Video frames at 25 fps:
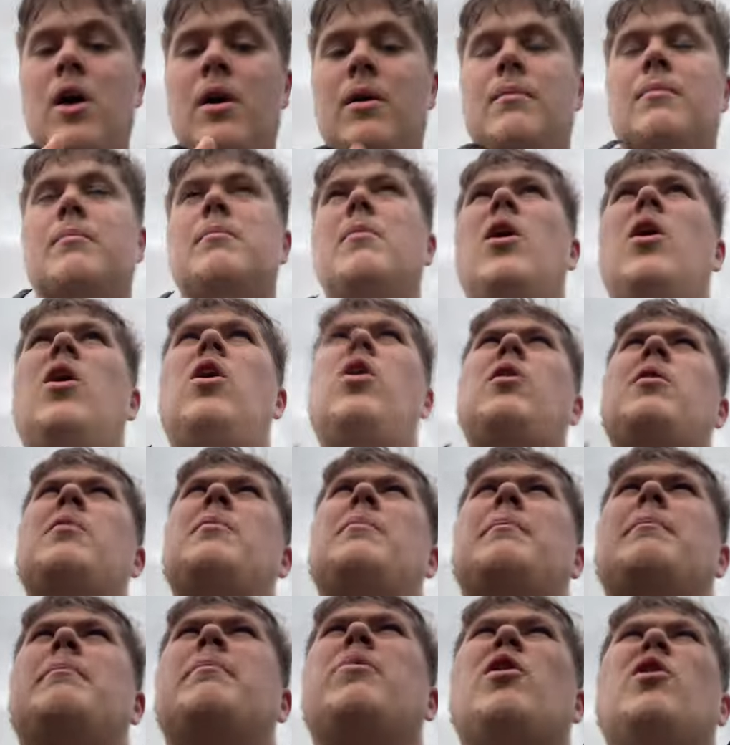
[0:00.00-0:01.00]
more,
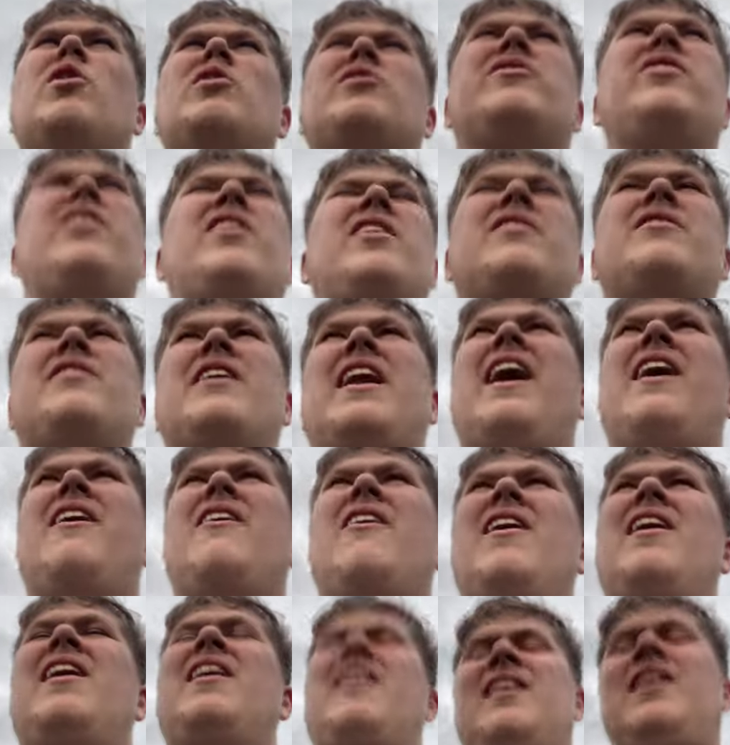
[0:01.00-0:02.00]
but for now
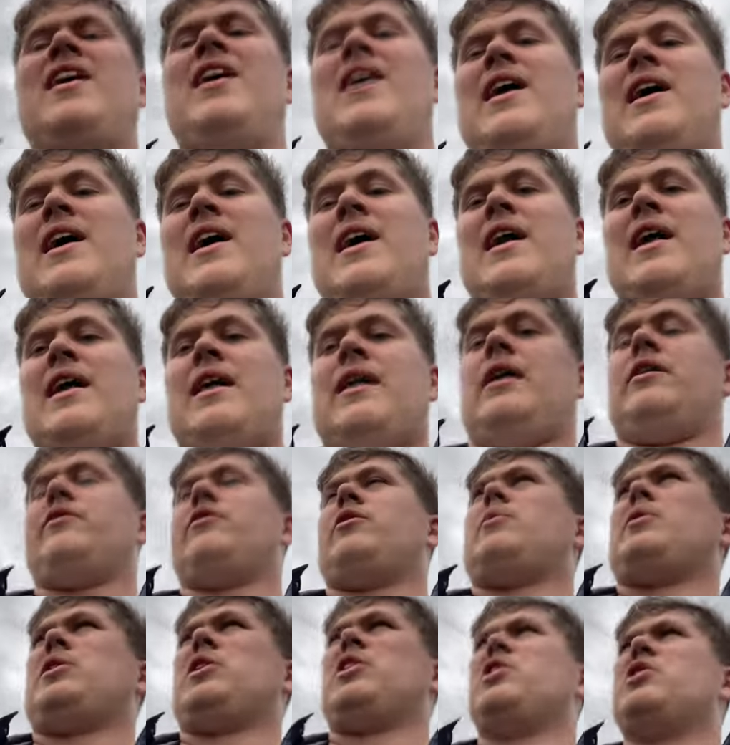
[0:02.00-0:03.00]
that's all
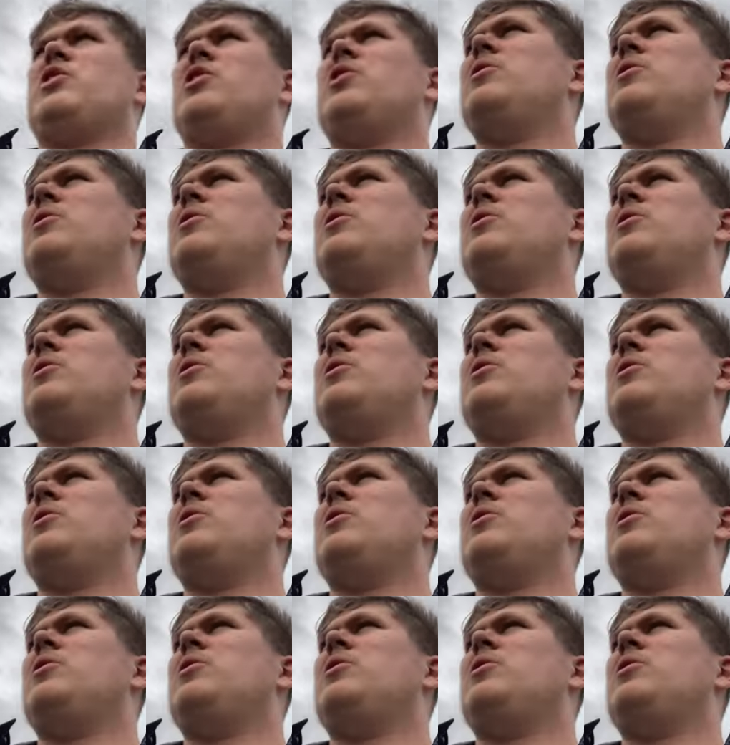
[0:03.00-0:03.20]
we're going to